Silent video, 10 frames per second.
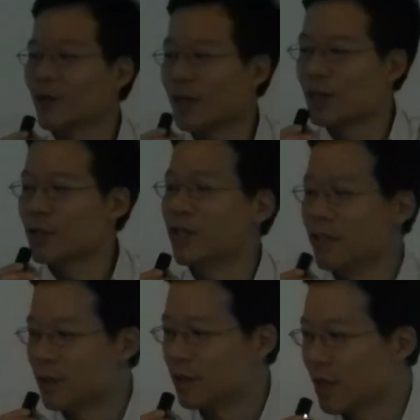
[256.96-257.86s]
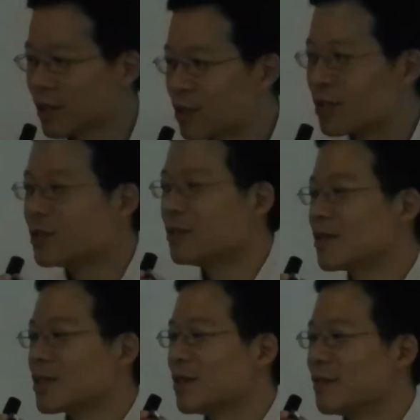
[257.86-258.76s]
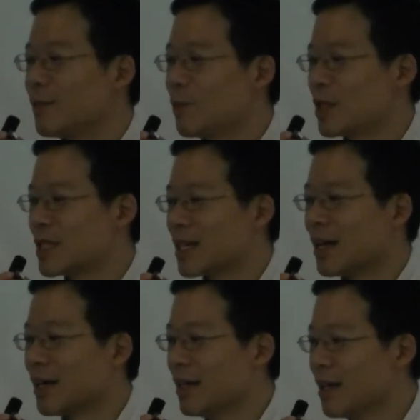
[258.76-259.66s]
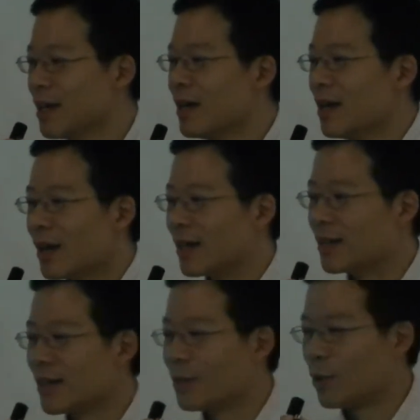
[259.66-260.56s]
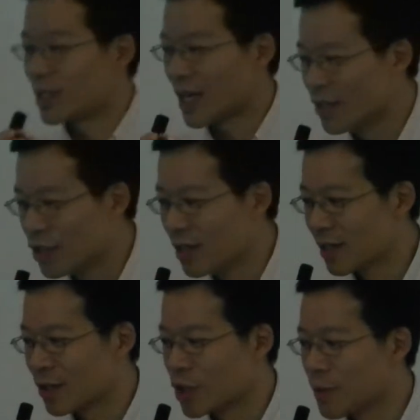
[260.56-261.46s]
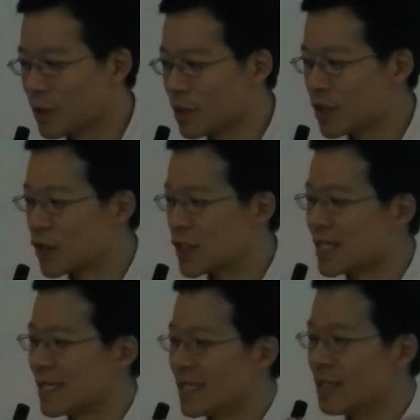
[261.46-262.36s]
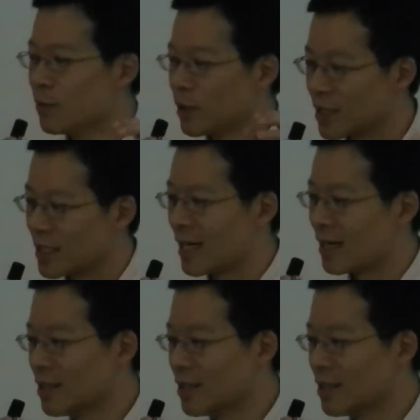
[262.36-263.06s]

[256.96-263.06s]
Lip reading: looking through the introductions of what is IE, and then what's engineer contribution to society, what is our